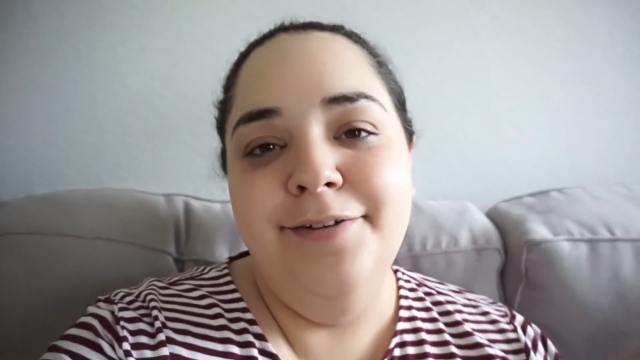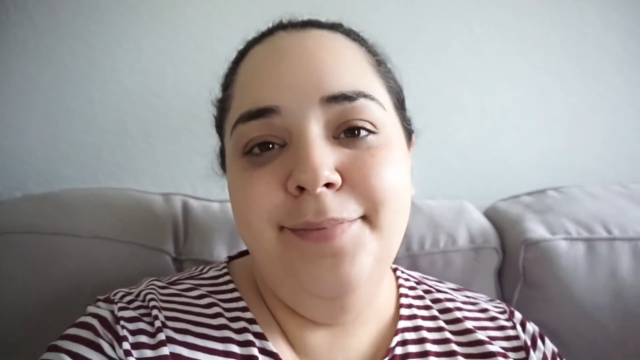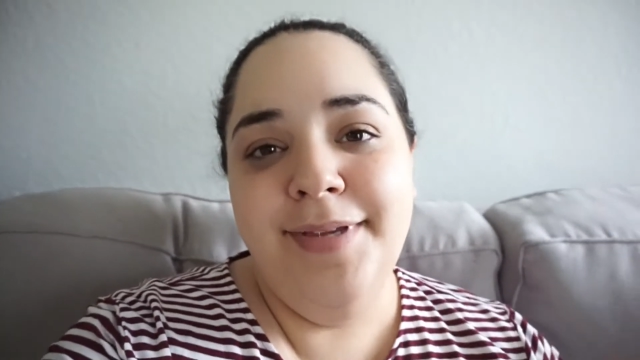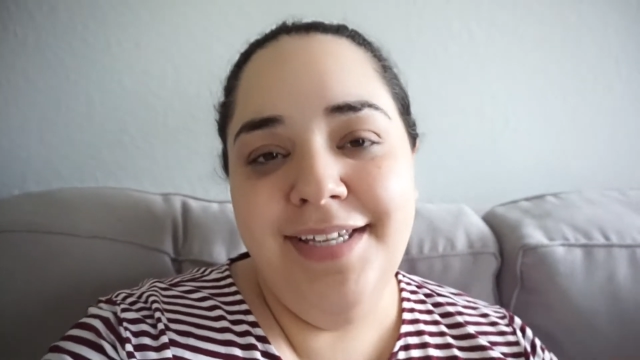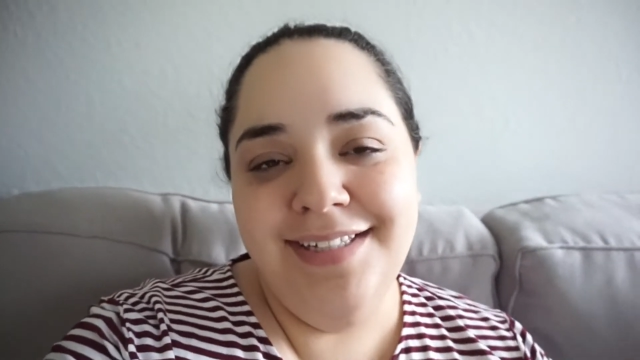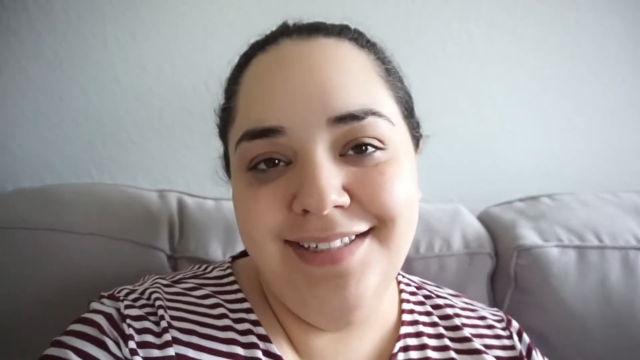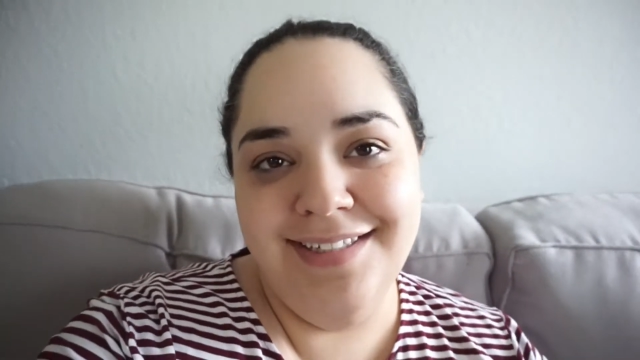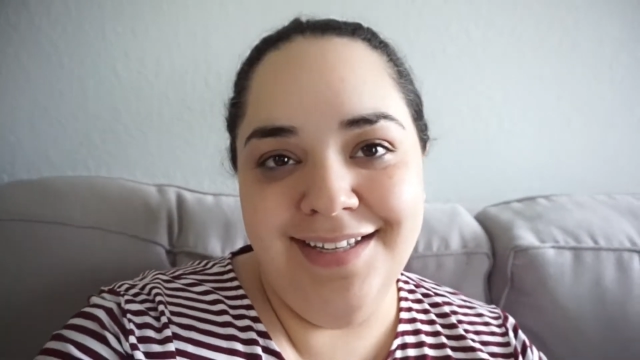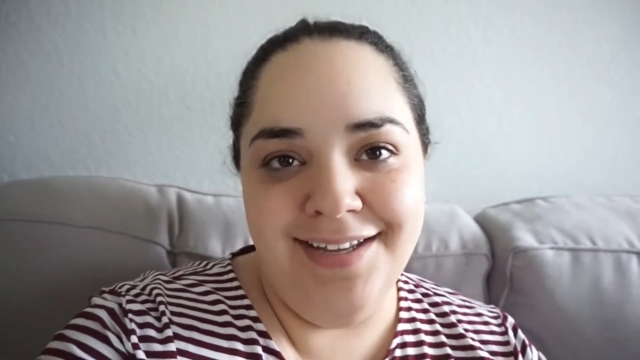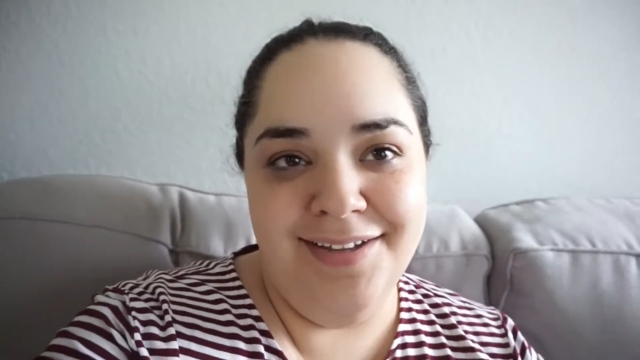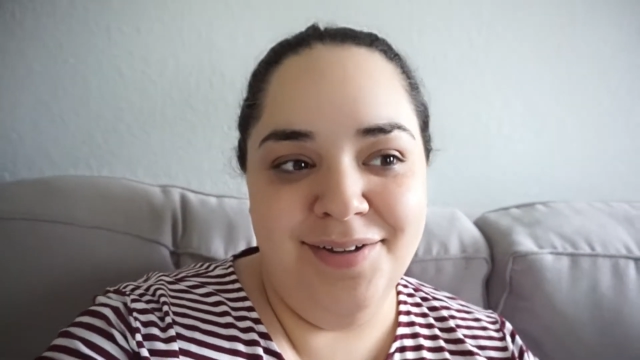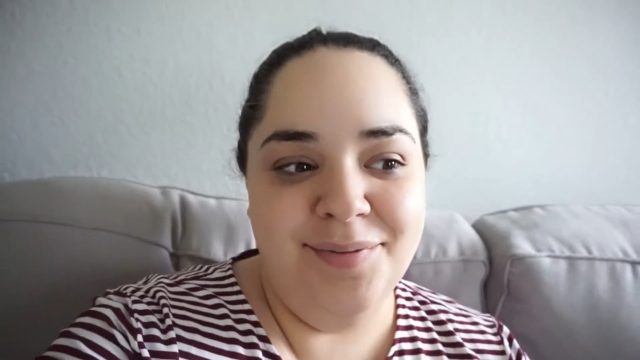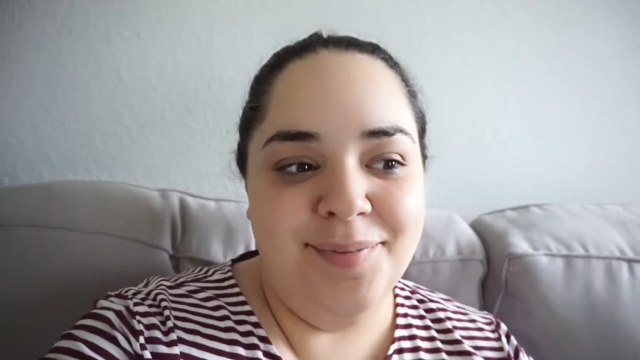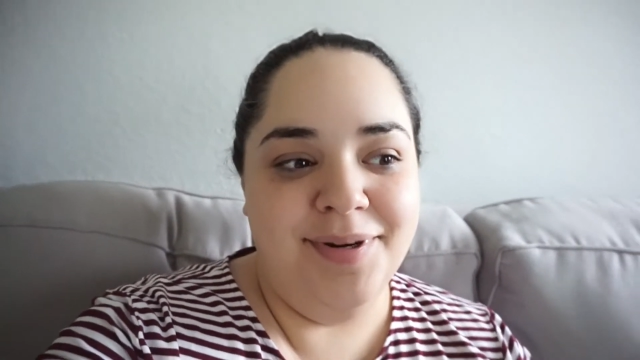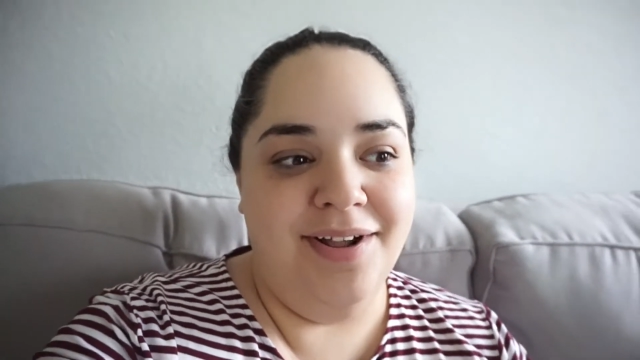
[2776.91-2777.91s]

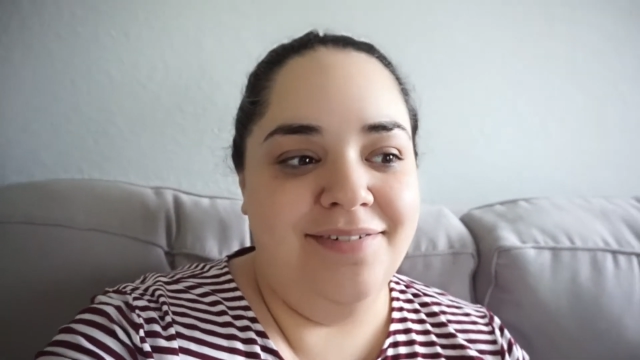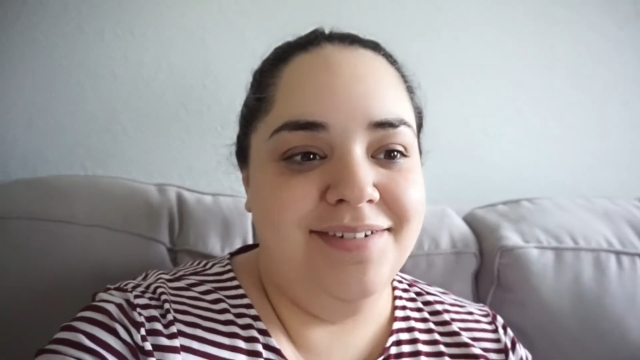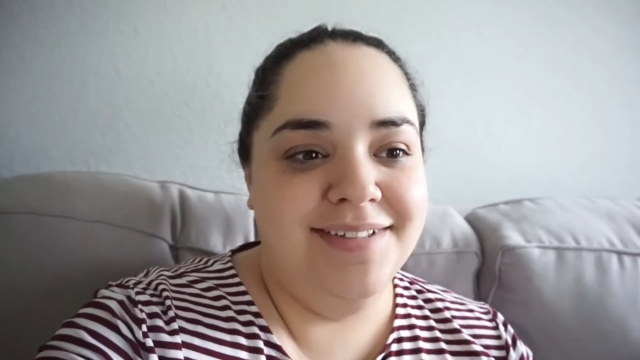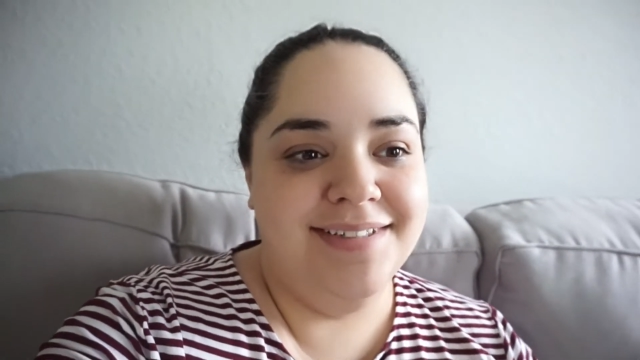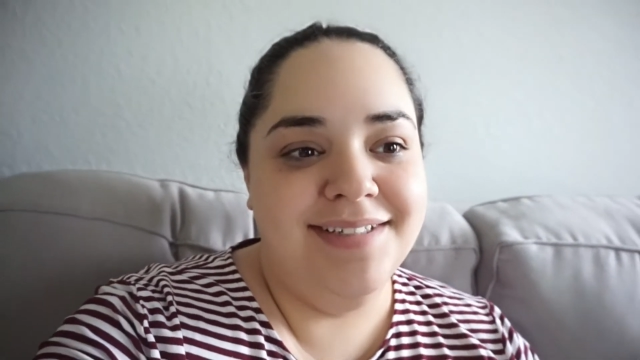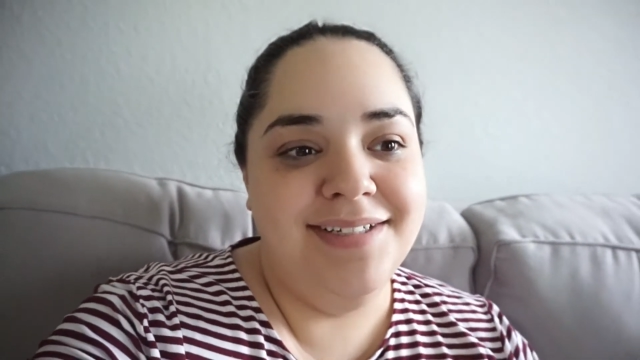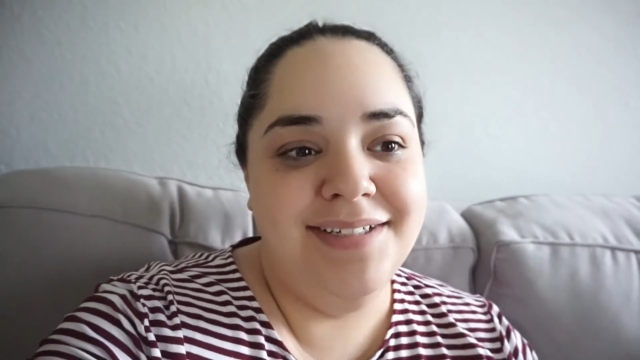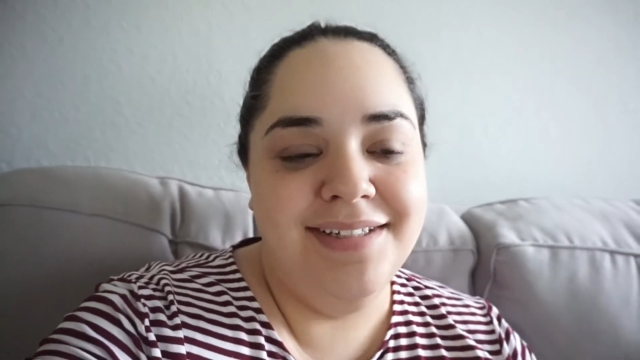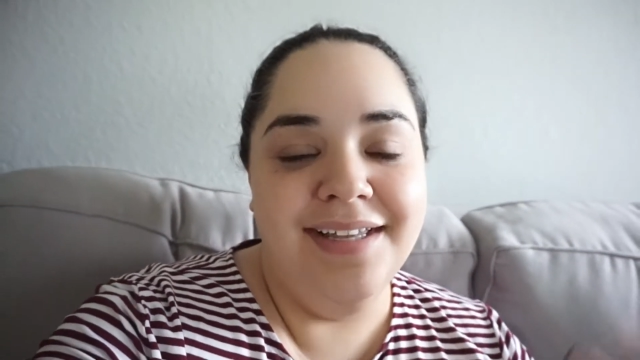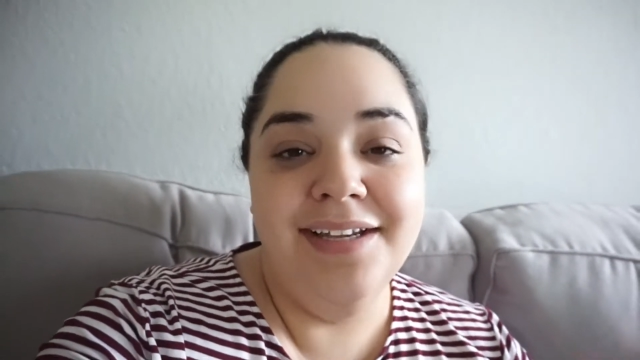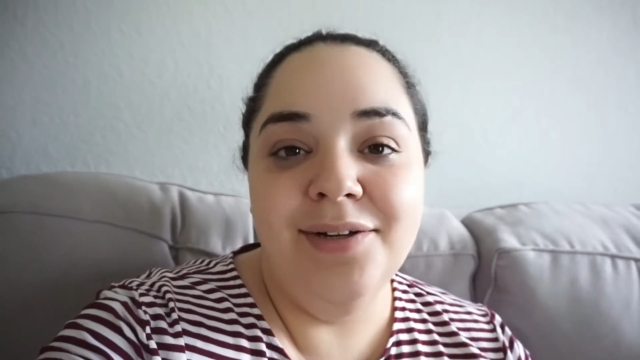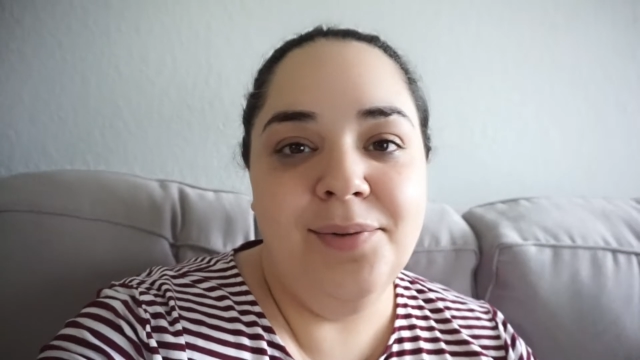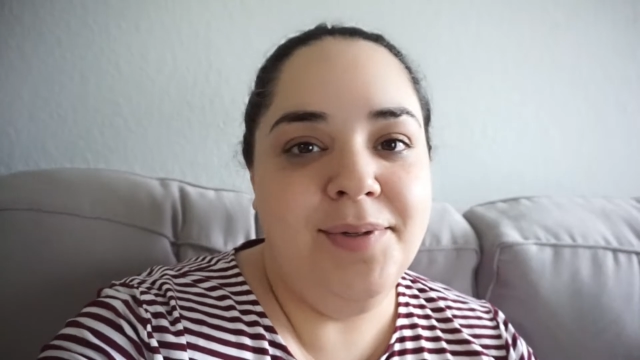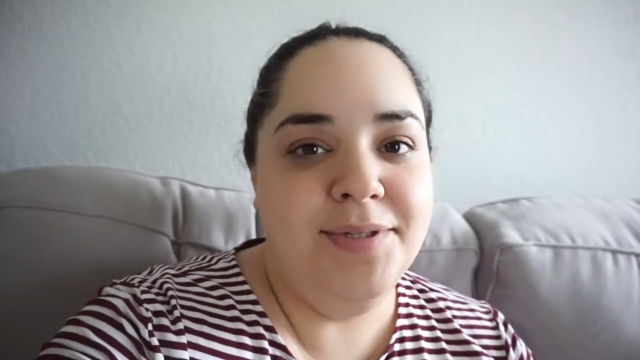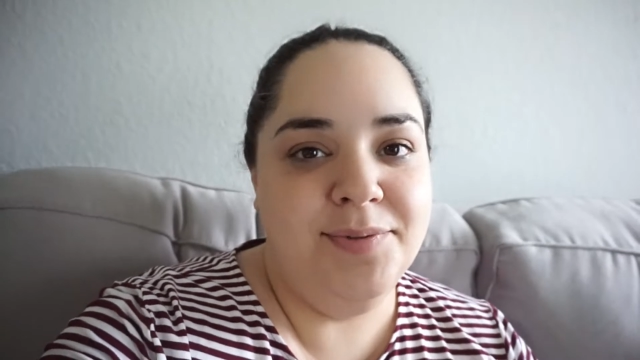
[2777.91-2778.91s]
pizza, but obviously
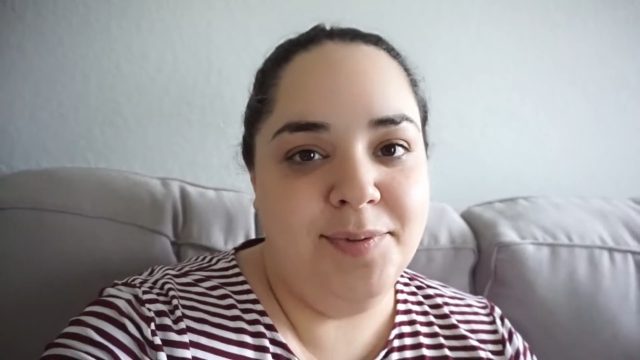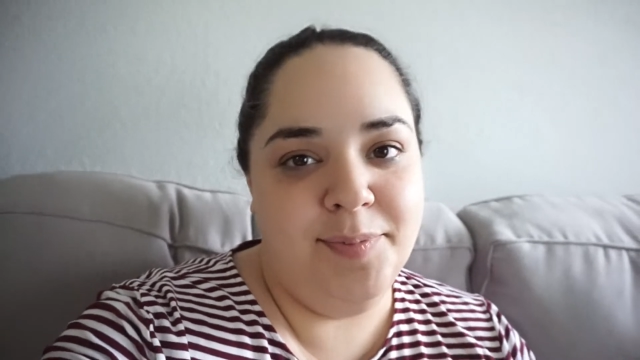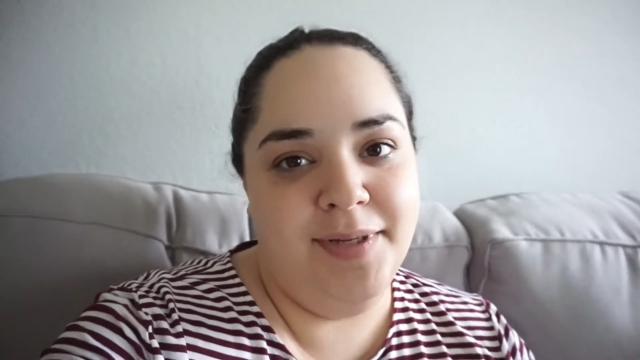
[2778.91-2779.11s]
like Luis would